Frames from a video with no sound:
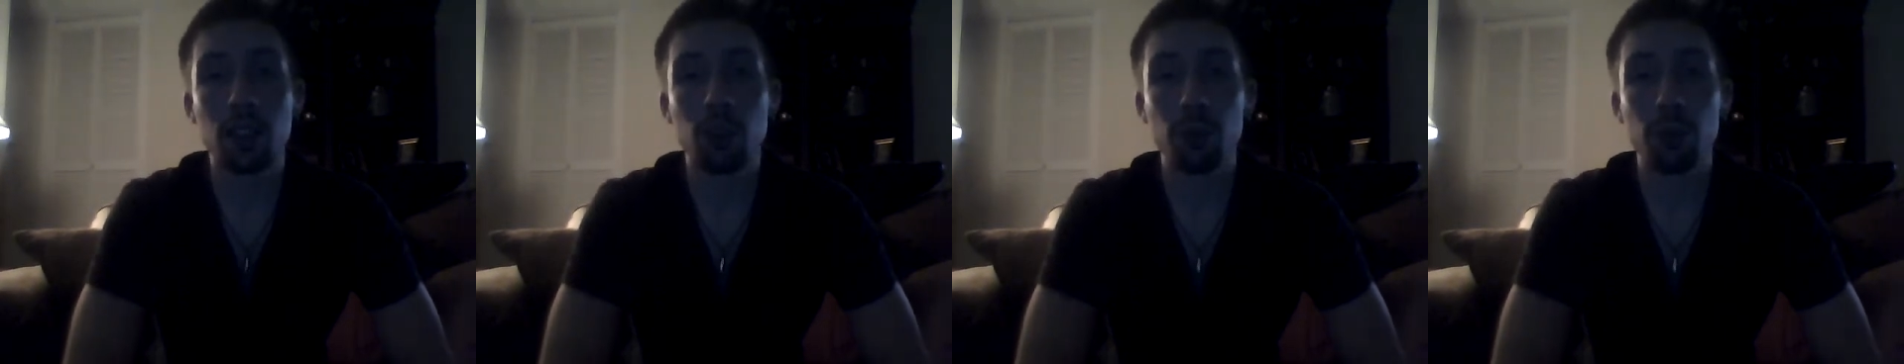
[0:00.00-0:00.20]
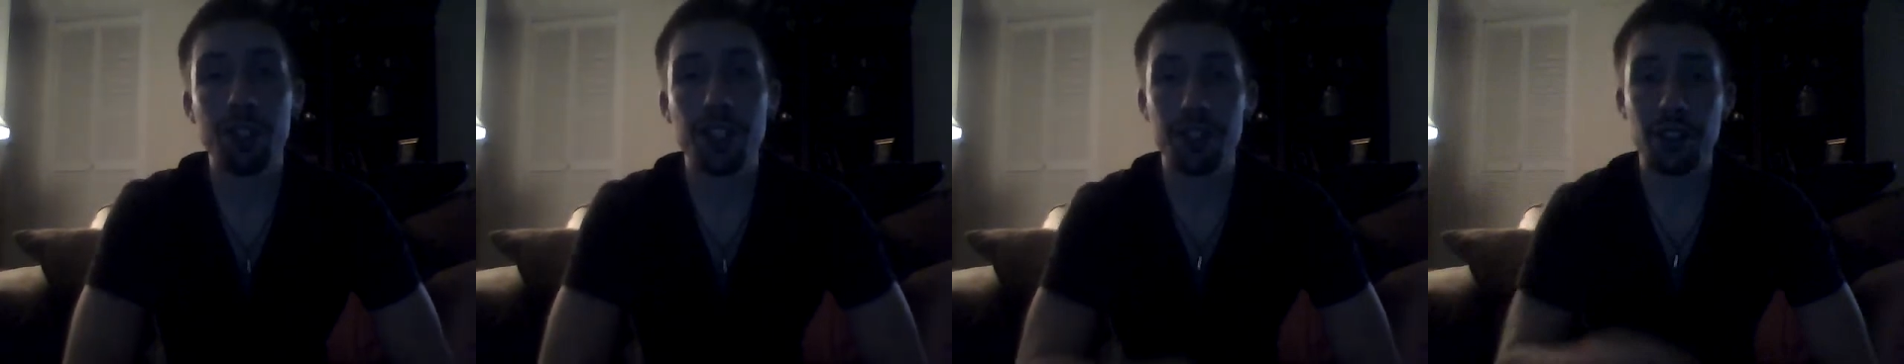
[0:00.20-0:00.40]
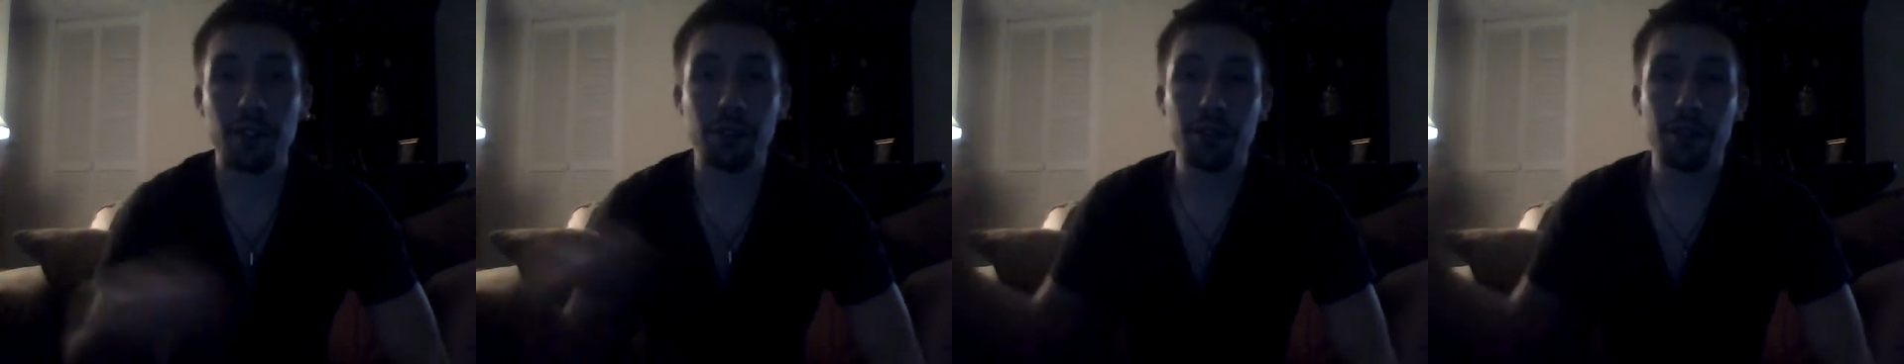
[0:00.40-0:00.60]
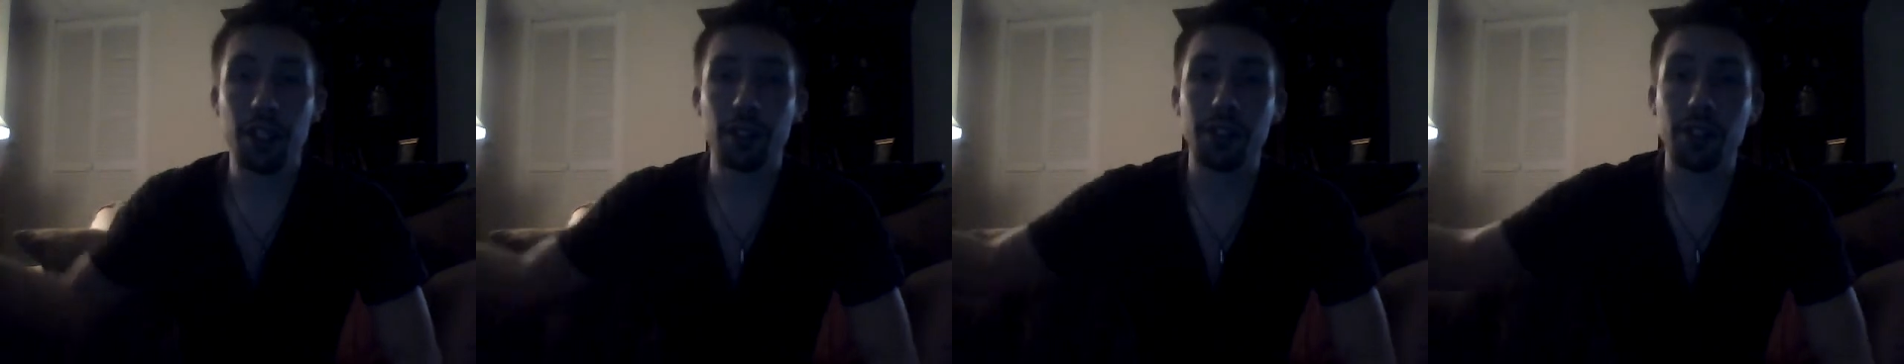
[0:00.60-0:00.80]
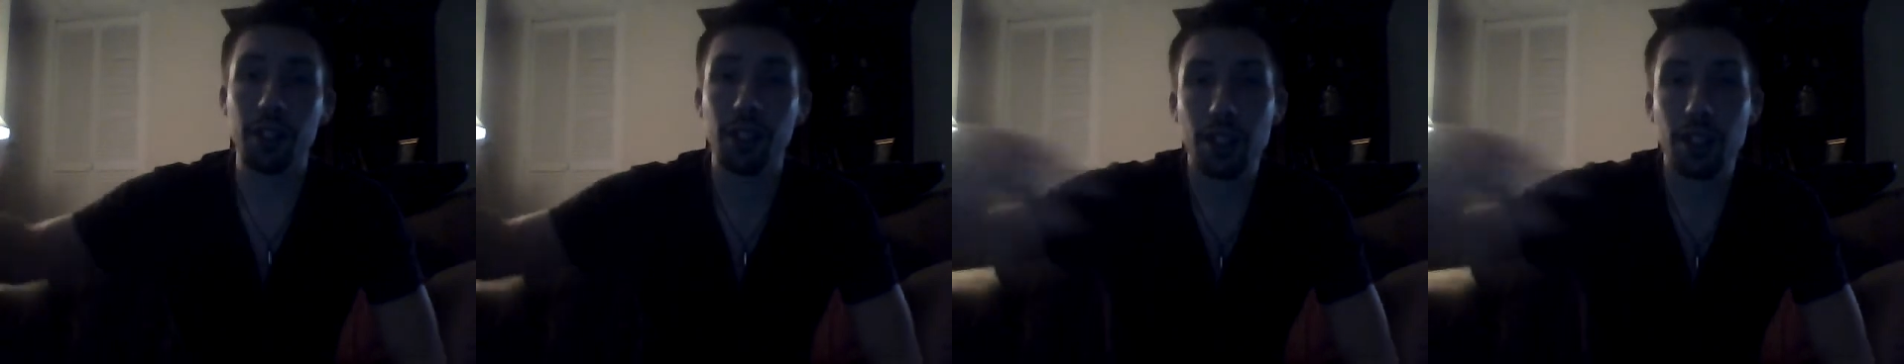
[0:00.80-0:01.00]
reaches in front
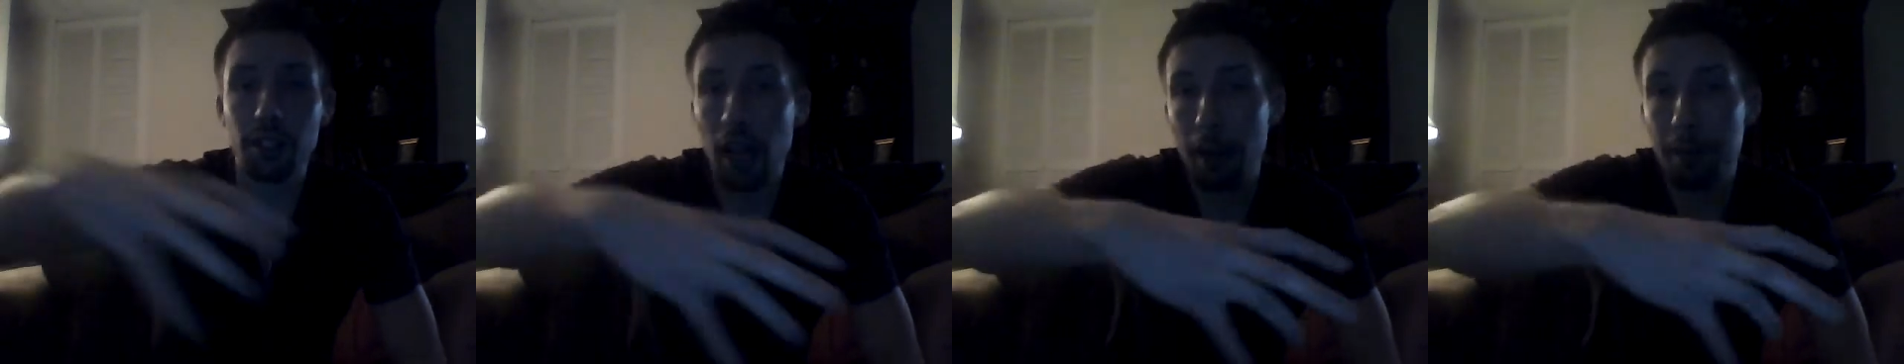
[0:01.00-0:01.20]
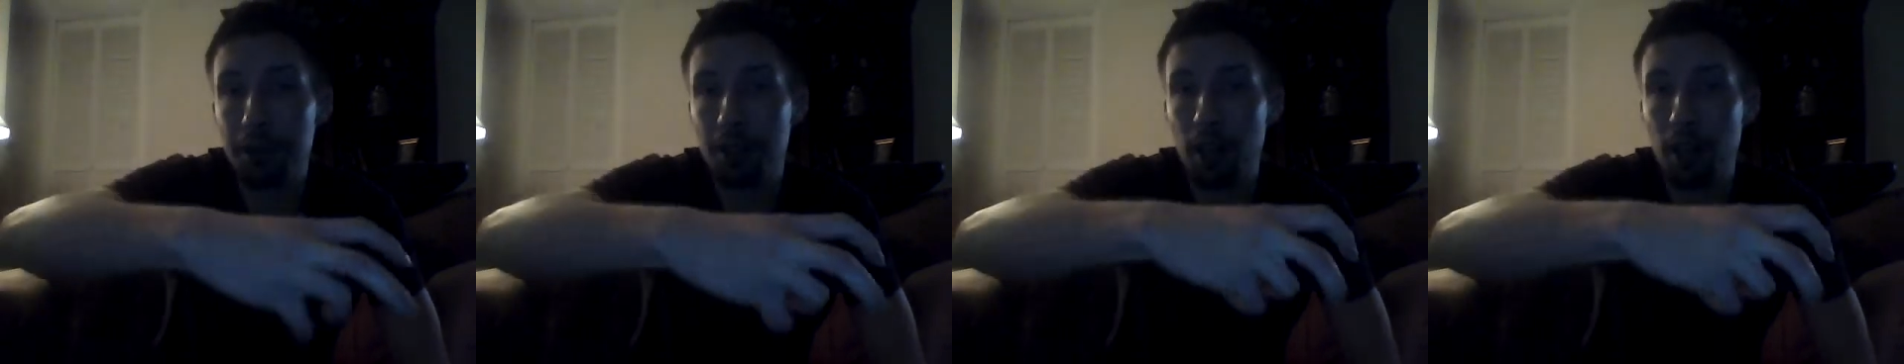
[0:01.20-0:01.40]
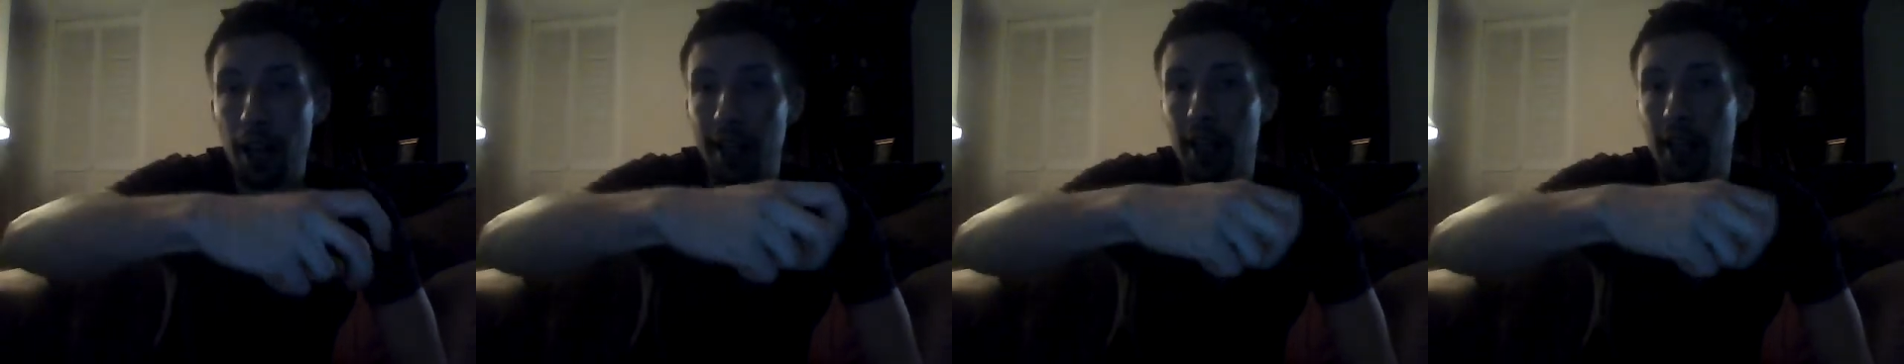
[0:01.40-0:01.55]
of her, grabs her